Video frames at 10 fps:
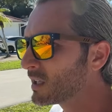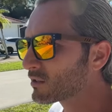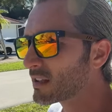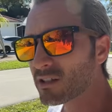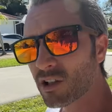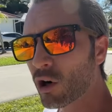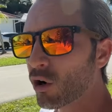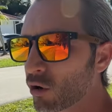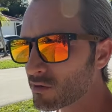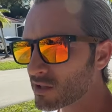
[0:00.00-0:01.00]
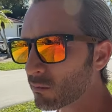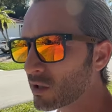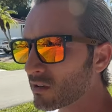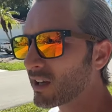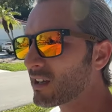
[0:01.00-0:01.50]
So that's gonna hurt
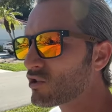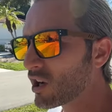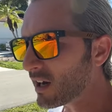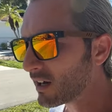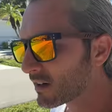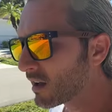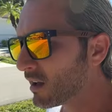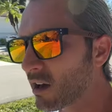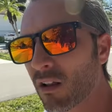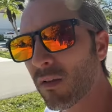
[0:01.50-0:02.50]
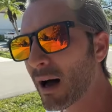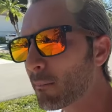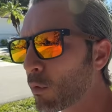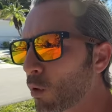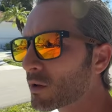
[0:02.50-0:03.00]
someone like John a lot
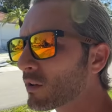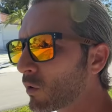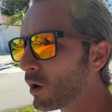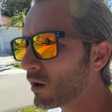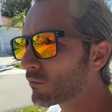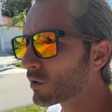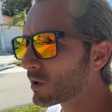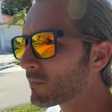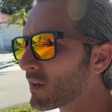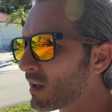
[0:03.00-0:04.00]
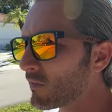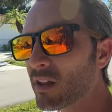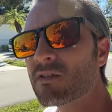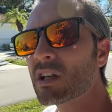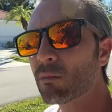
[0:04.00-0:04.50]
more in the long run
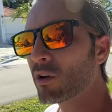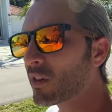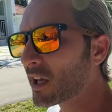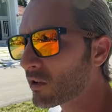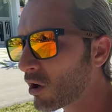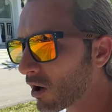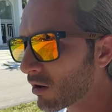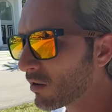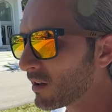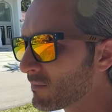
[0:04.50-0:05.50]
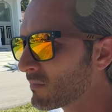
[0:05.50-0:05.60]
than someone like Carla.